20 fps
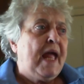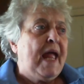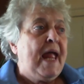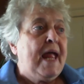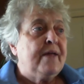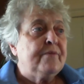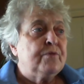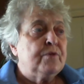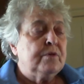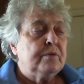
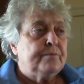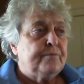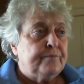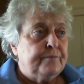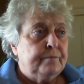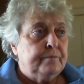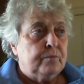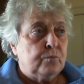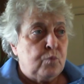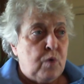And the
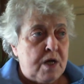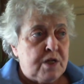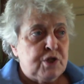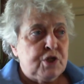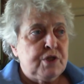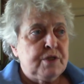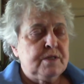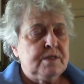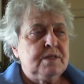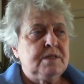
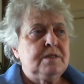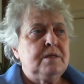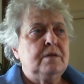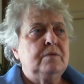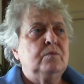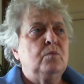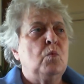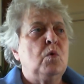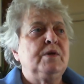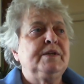Russians
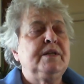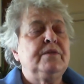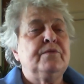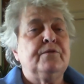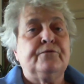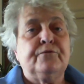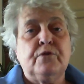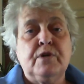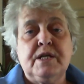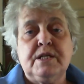wanted the
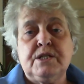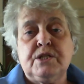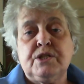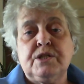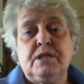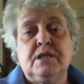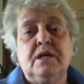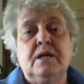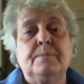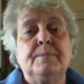French to
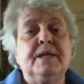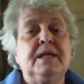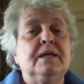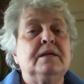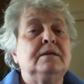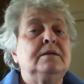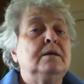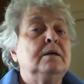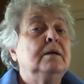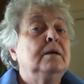come
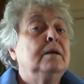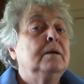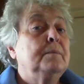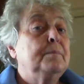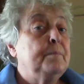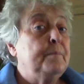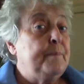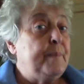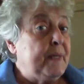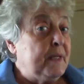in,
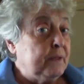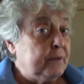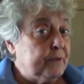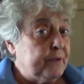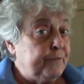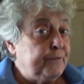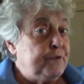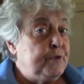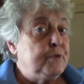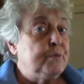build a
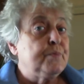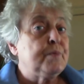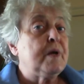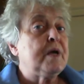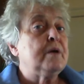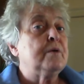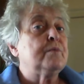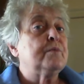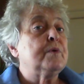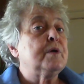few
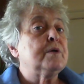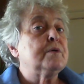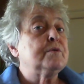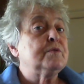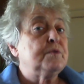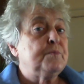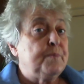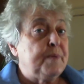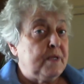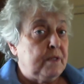
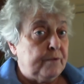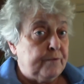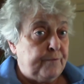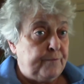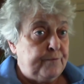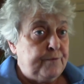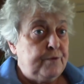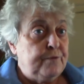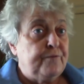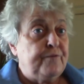railroads, build a
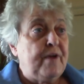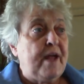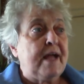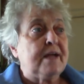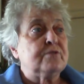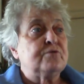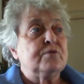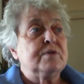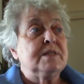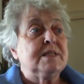few
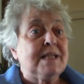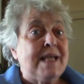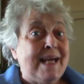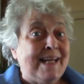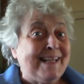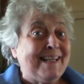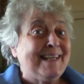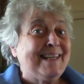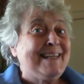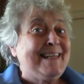factories, kind
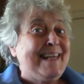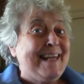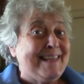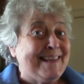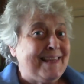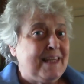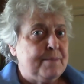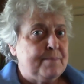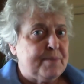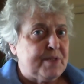of
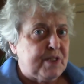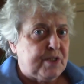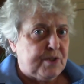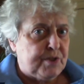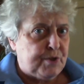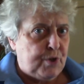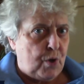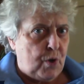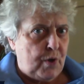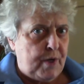get them
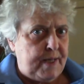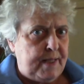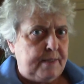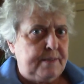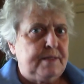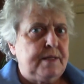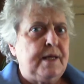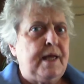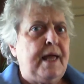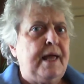started
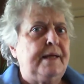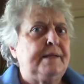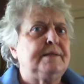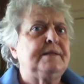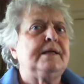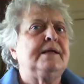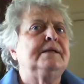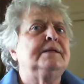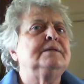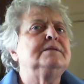at
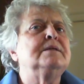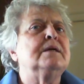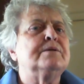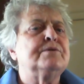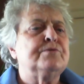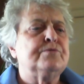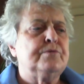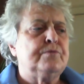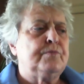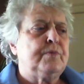an
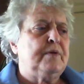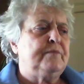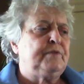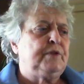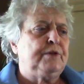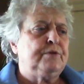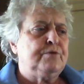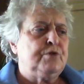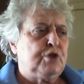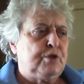industrial
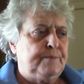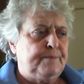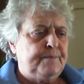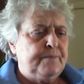revolution.